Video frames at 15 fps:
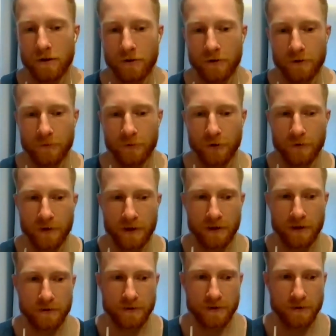a
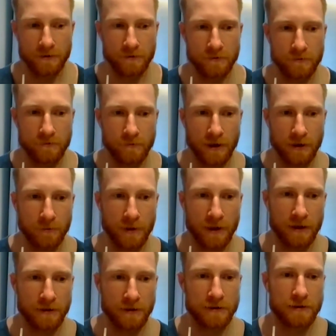movie, sort of running
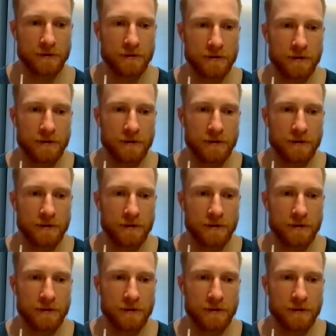around,